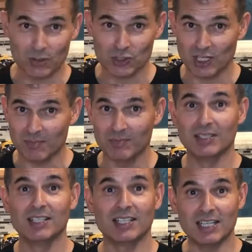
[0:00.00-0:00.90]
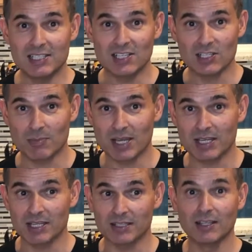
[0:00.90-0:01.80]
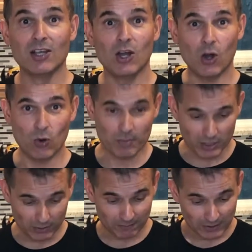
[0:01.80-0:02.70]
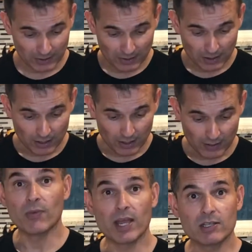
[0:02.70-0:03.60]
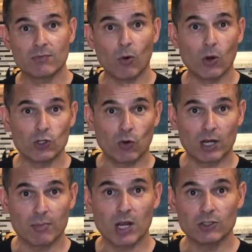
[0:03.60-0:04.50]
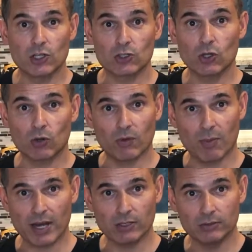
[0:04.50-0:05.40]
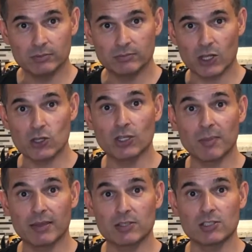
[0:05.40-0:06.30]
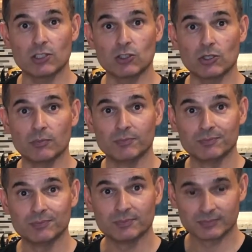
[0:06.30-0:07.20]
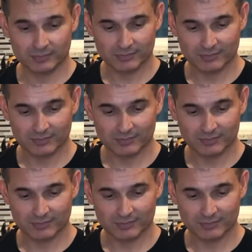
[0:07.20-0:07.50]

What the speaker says: cheap, easy as making oatmeal. Thanks for joining me on Just Cook with Michael. Now you can make this dish too. Non più